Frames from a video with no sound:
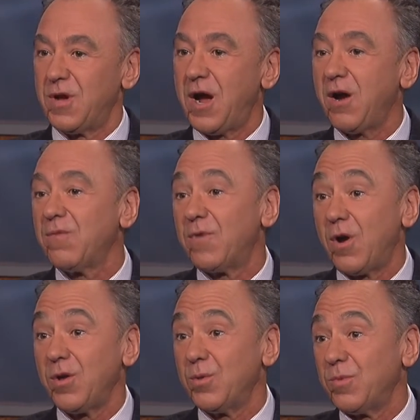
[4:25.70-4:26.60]
The higher
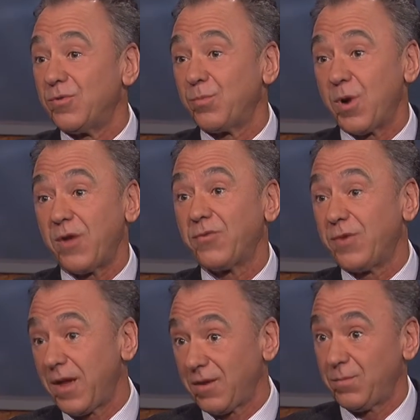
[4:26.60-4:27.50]
volume is
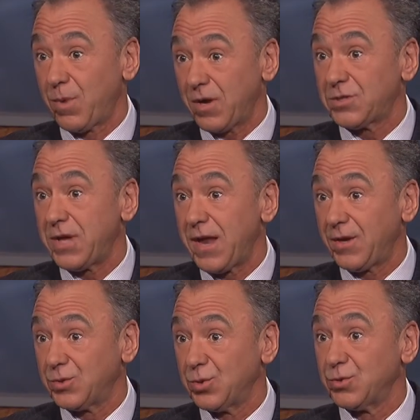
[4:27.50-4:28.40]
prostat
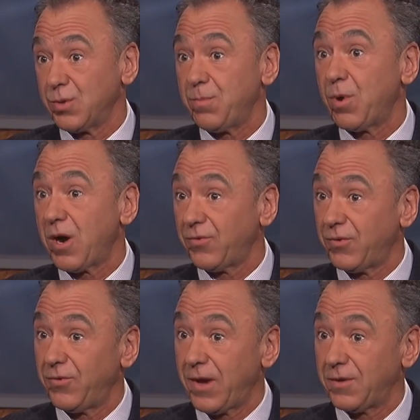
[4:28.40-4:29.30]
prostatic surgery,
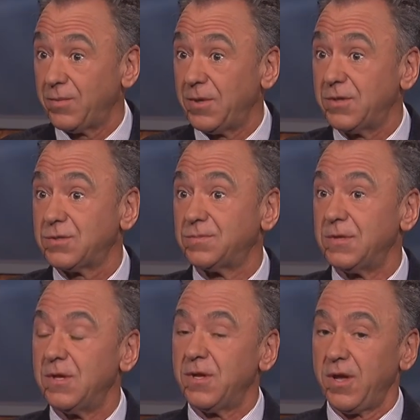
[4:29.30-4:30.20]
prostatectomies,
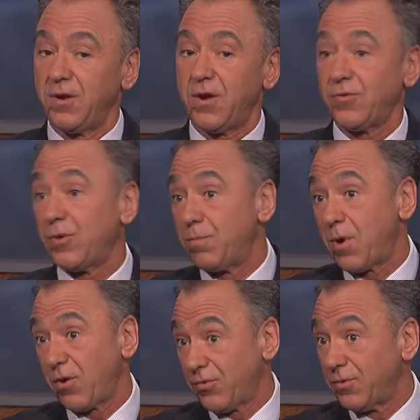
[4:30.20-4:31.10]
and also
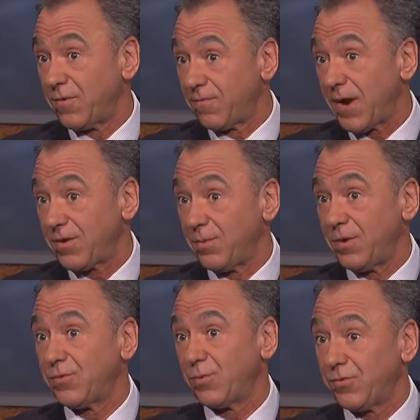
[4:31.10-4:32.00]
partial
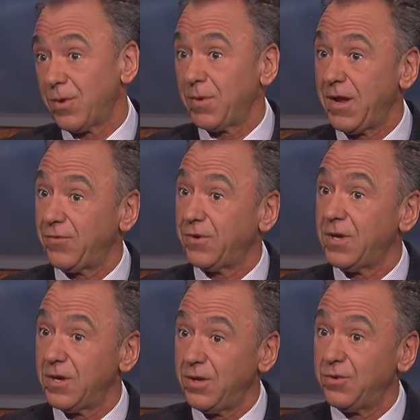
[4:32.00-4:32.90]
nephrectomies, where someone has a
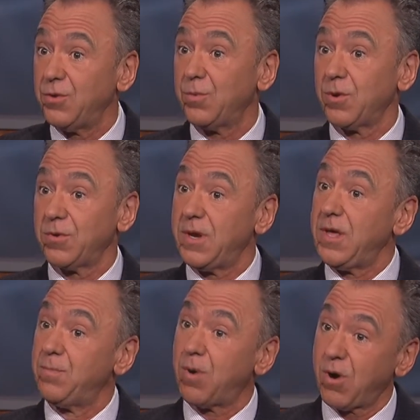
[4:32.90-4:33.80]
kidney tumor and they
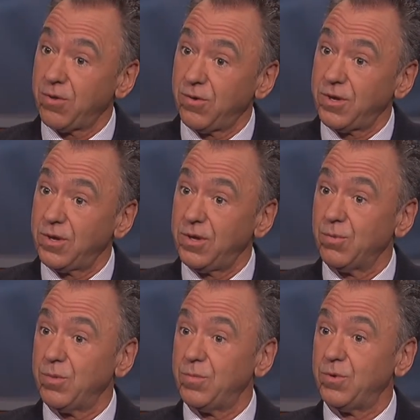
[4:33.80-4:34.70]
need part of their kidney
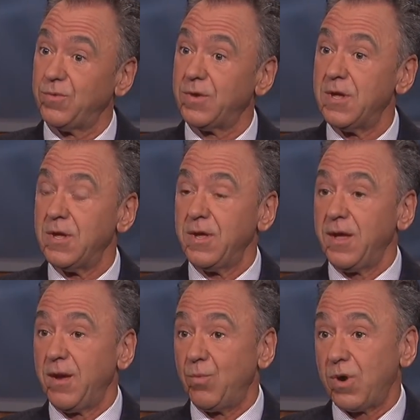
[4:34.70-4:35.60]
removed.
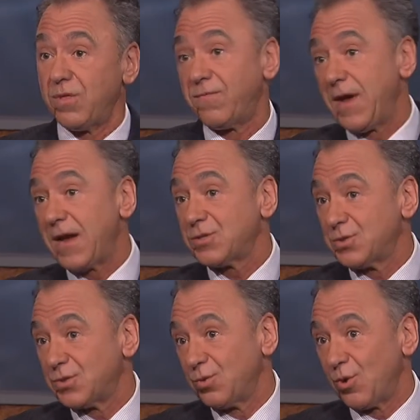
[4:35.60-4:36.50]
And one of the
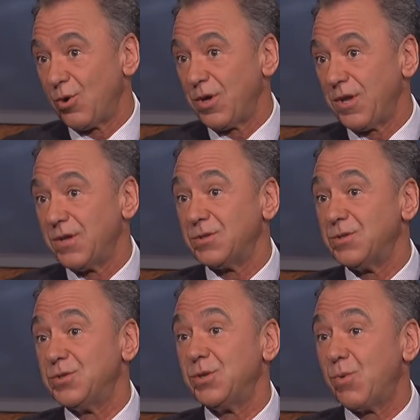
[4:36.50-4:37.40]
fastest growing is
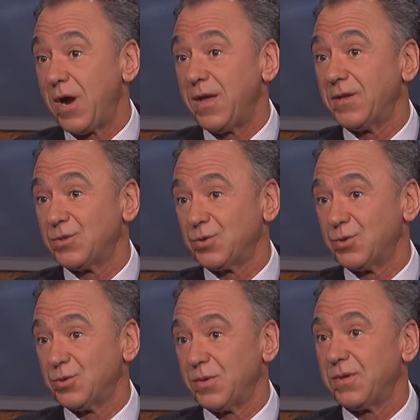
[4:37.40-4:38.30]
in GYN
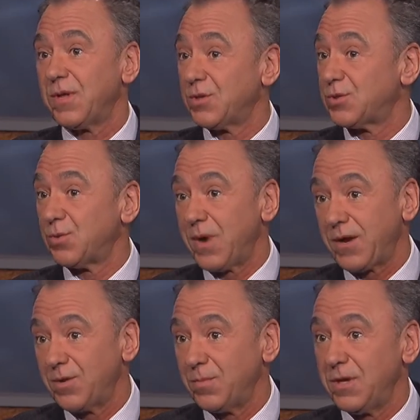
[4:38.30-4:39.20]
surgery,
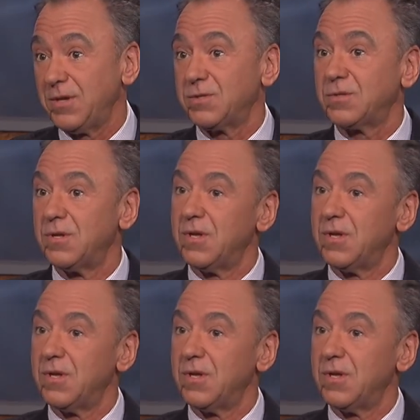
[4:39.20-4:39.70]
hysterectomies,